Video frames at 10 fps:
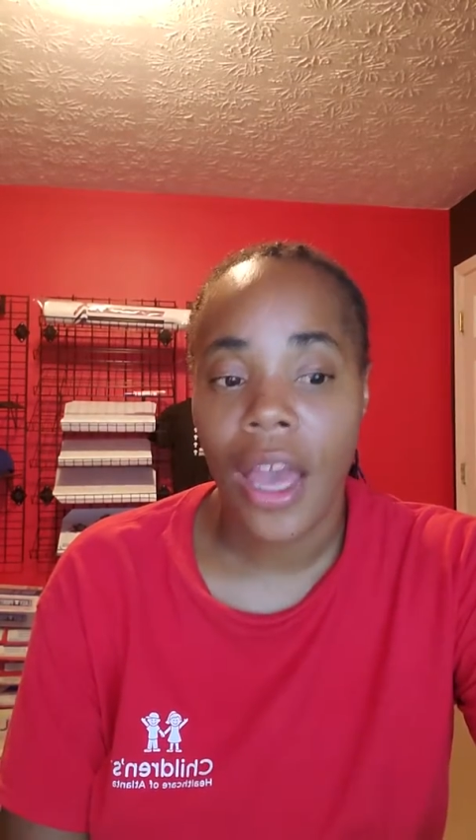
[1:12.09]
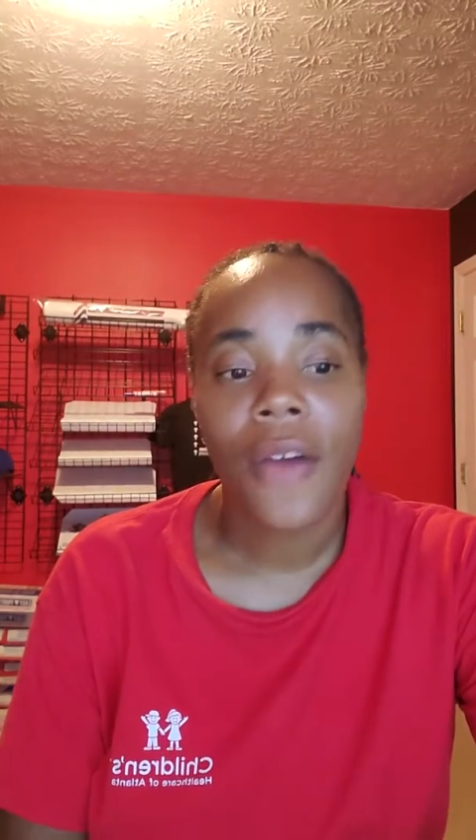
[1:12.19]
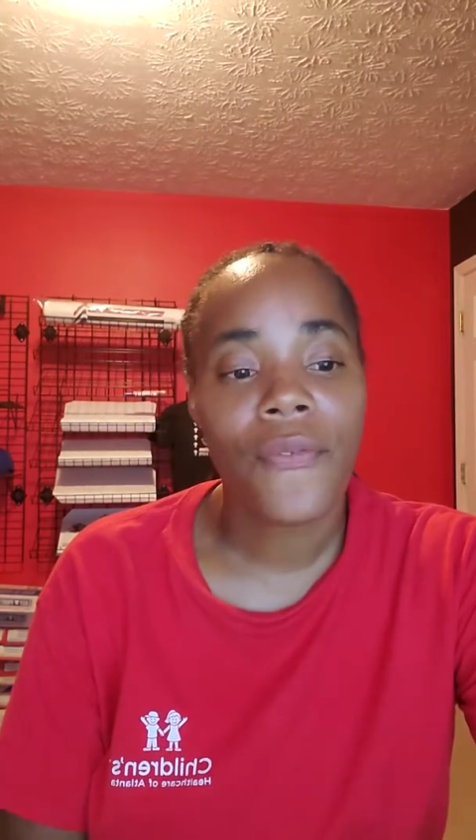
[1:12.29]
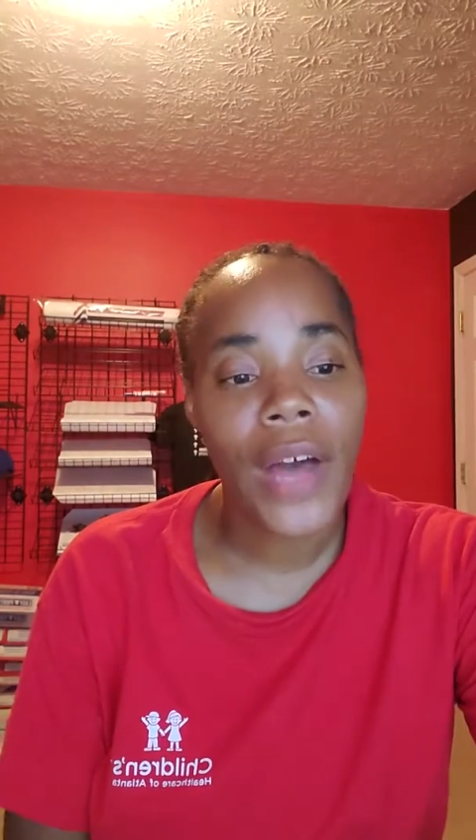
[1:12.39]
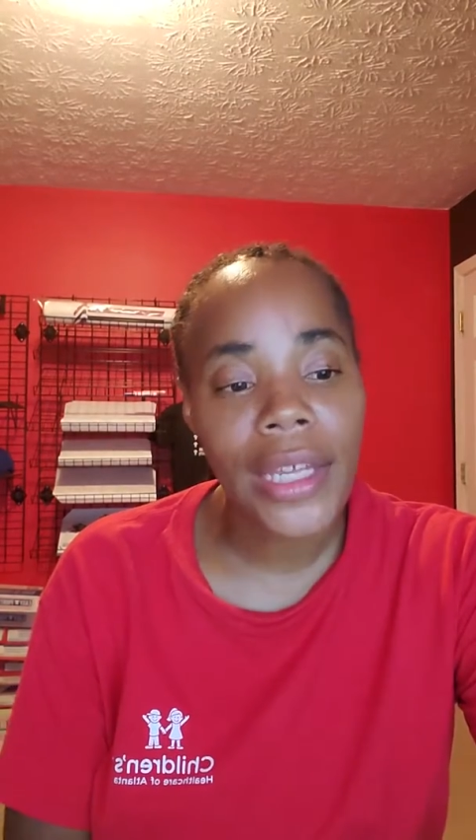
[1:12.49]

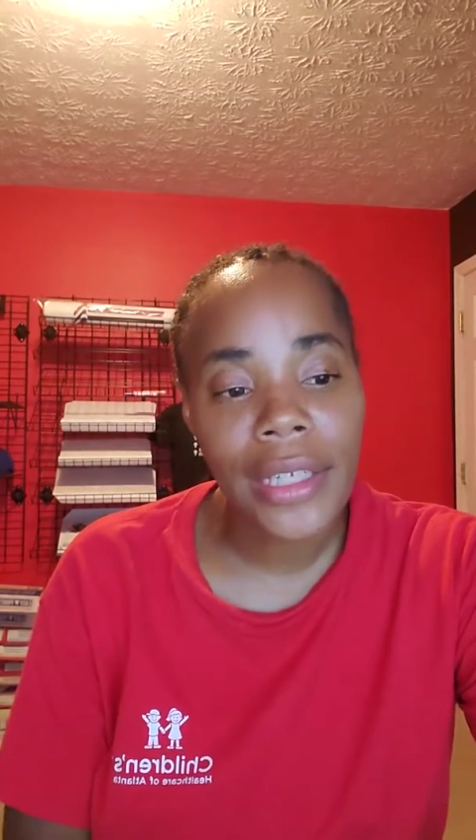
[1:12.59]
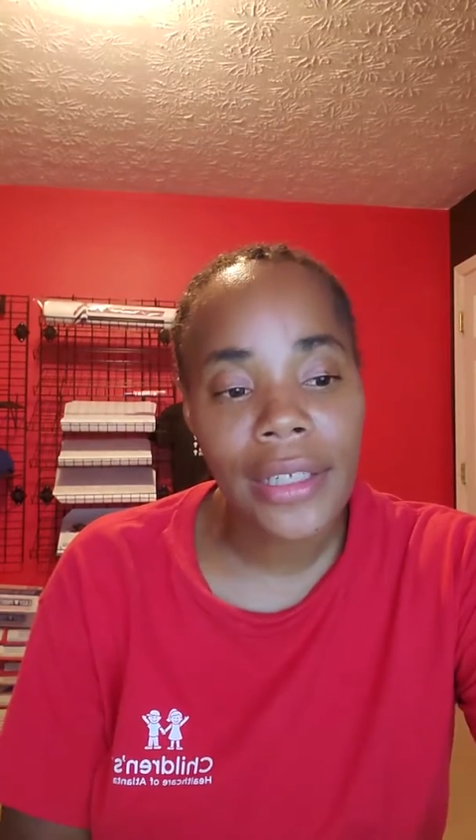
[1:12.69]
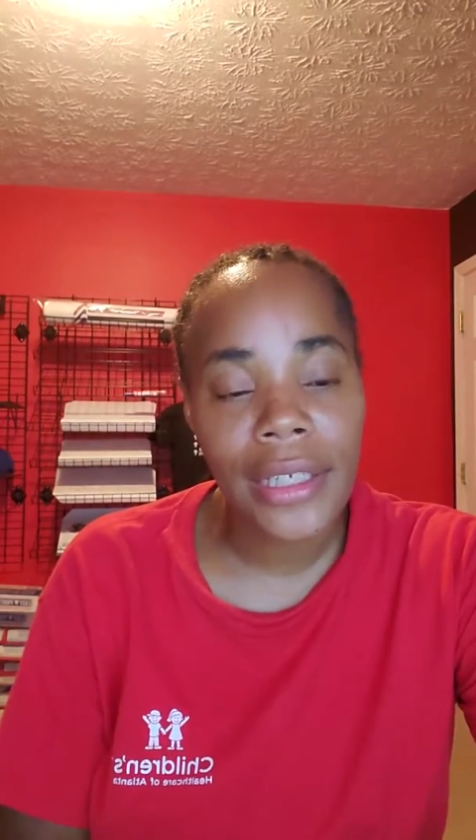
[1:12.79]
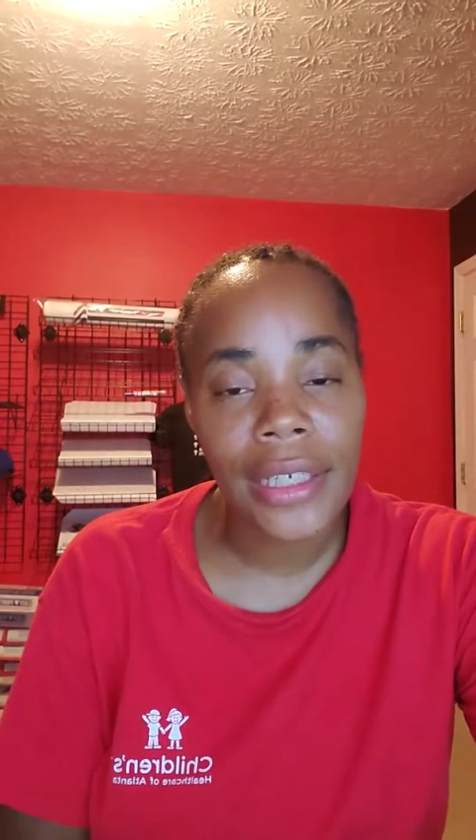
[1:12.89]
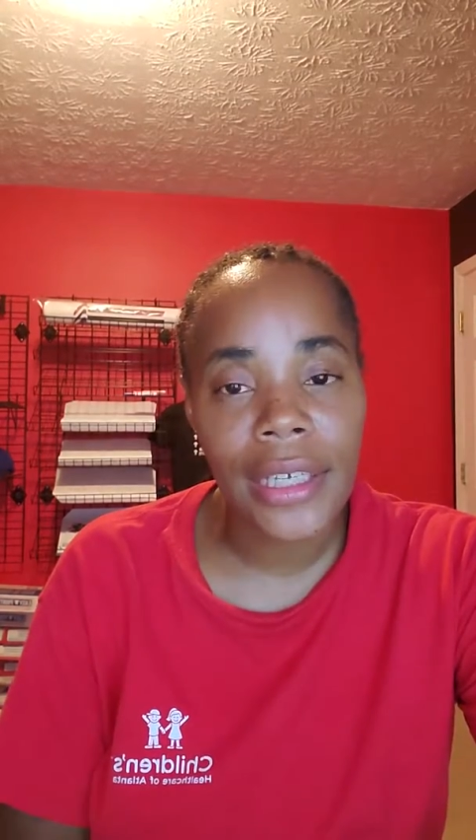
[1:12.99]

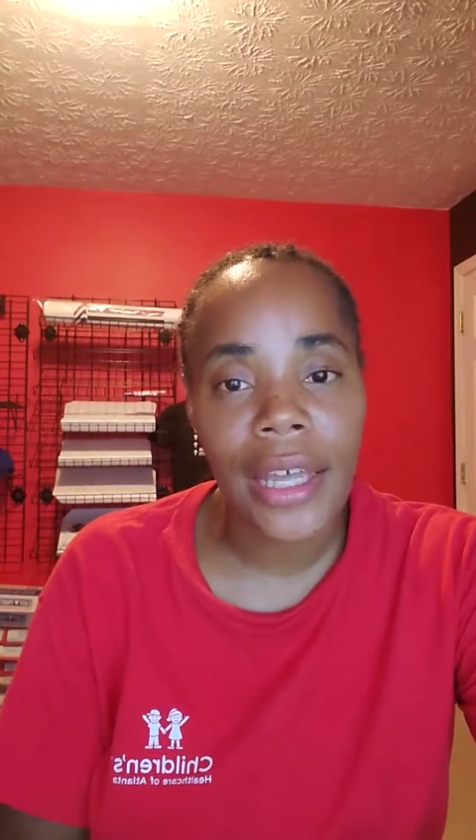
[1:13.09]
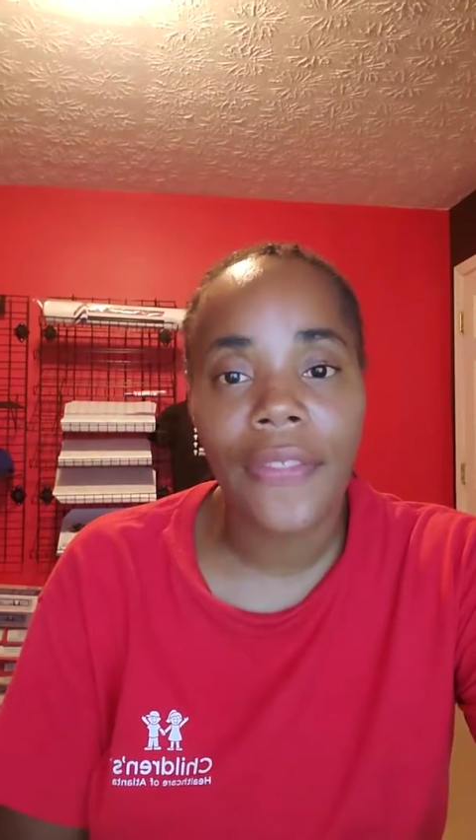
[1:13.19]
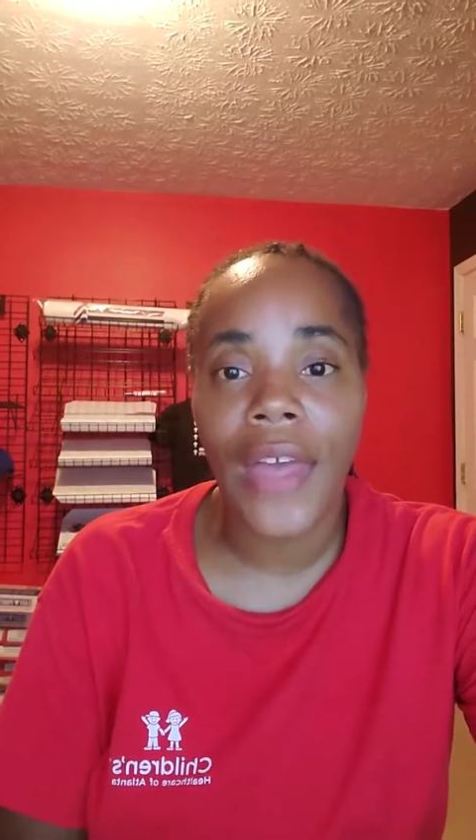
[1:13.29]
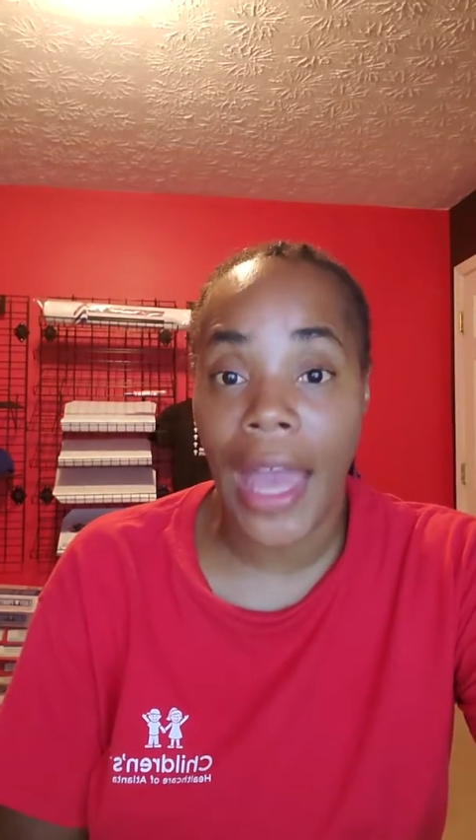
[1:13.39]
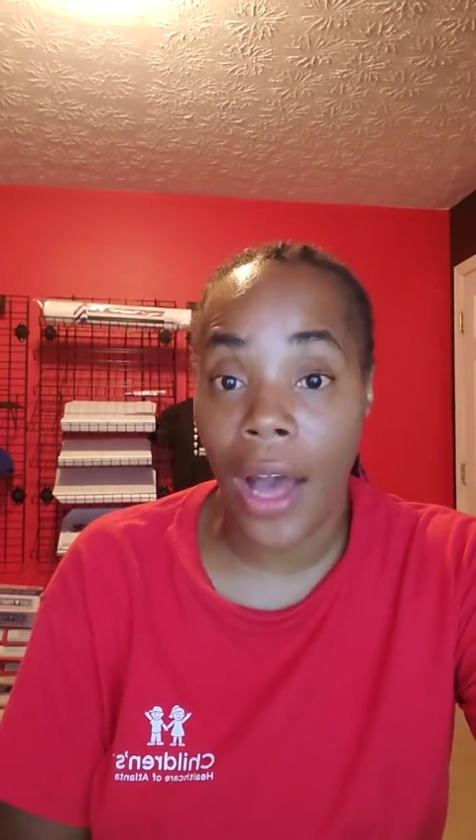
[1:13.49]
Finally,
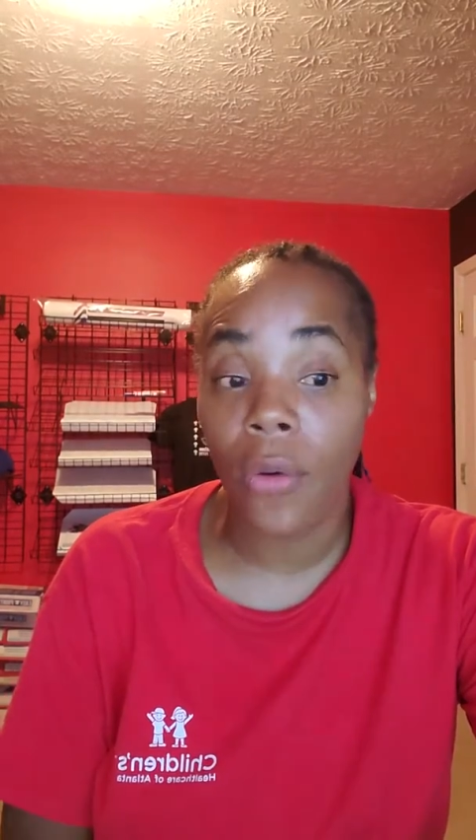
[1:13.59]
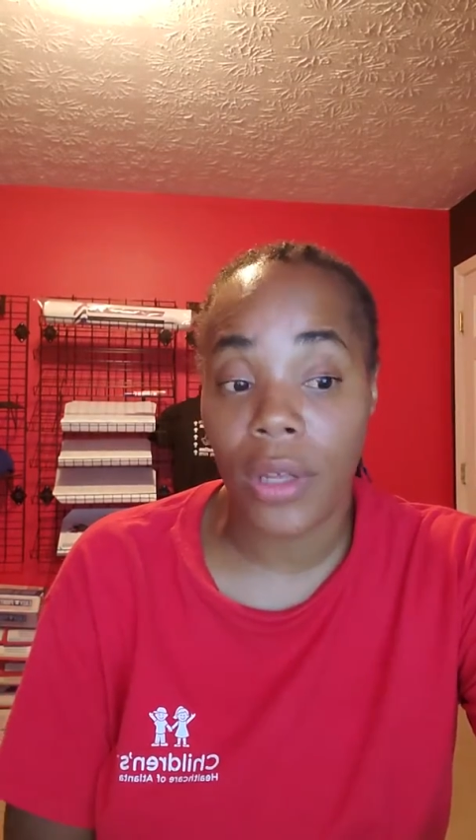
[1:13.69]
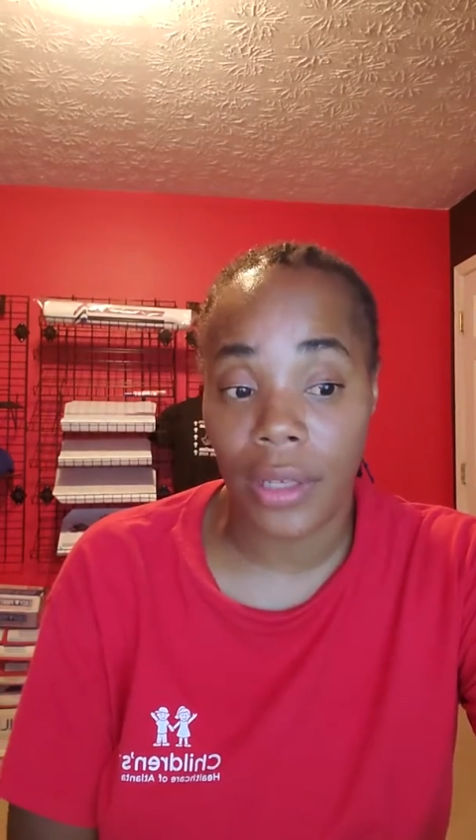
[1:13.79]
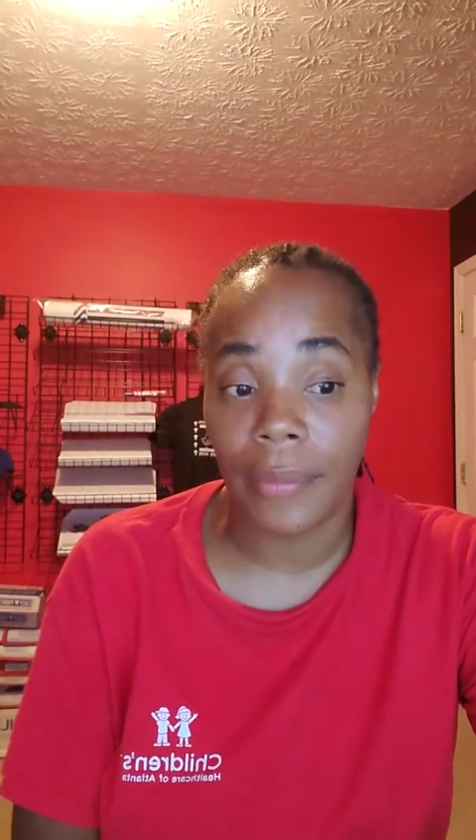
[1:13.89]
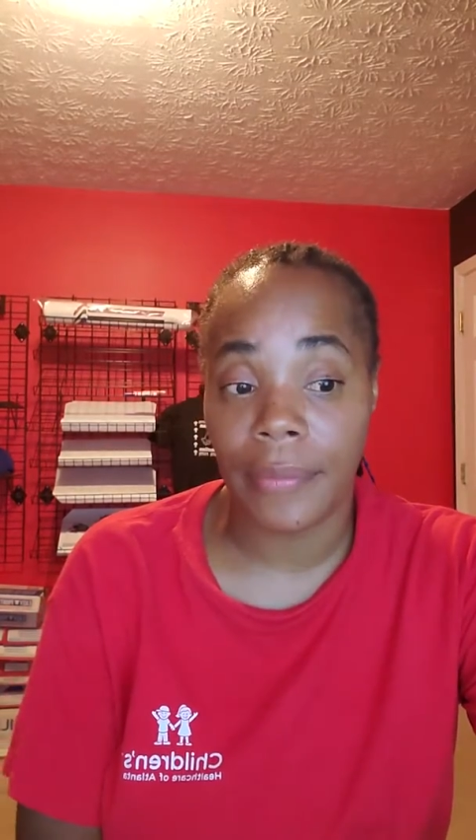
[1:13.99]
the
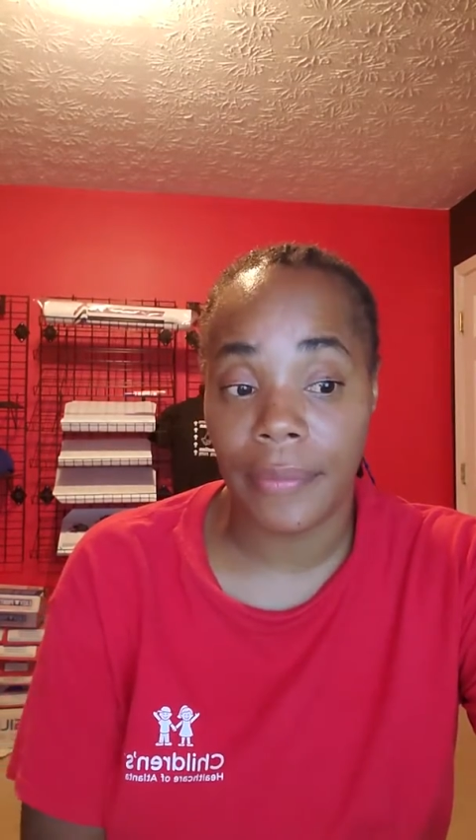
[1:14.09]
outcome.